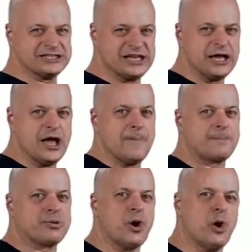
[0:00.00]
See,
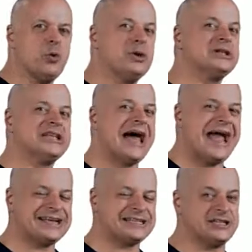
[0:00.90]

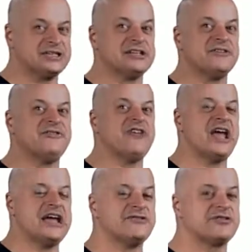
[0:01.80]
prolactin is in
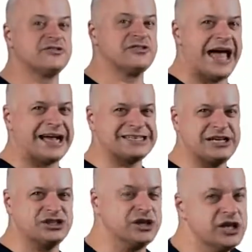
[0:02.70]
favor of
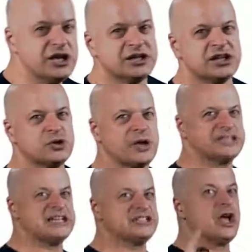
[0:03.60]
lactation. That's why it
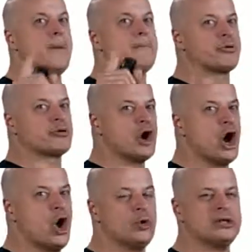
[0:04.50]
says
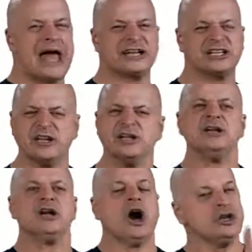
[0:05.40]
prolactin.
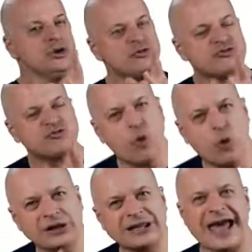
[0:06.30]
Are you
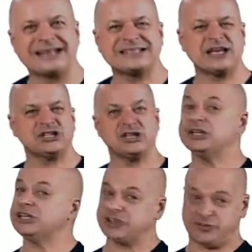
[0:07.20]
for lactation?
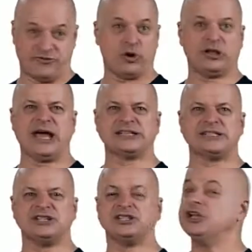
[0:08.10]
Yes, I'm for
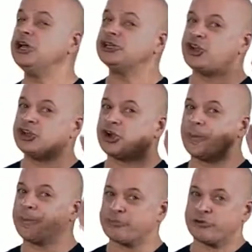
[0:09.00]
lactation. So
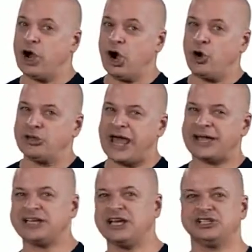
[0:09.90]
you're
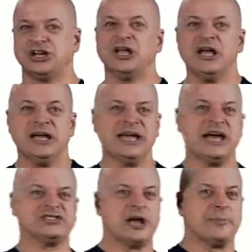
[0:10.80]
pro-lactation.
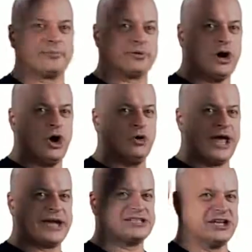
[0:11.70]
Yes, I'm
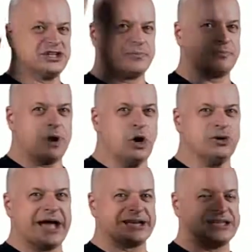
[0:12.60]
pro-lactation,
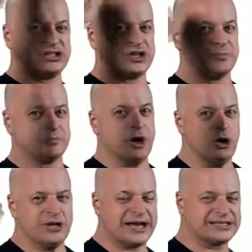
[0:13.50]
pro-lactation,
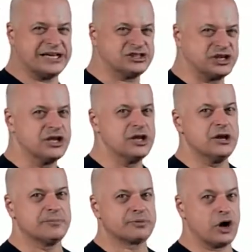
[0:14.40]
pro-lactation,
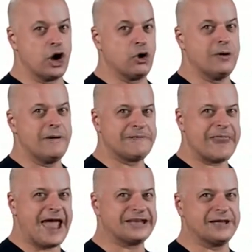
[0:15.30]

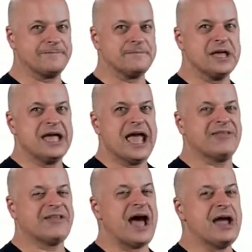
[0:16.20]
prolactin.
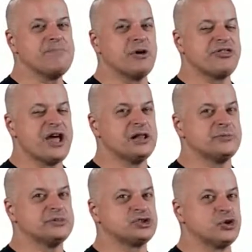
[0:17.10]
And the
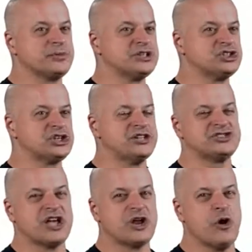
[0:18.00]
hypothalamus normally shuts
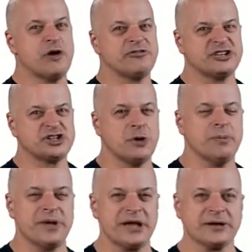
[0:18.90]
that off with
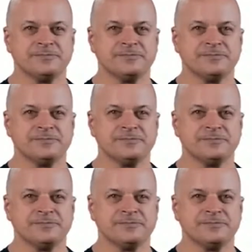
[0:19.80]
dopamine.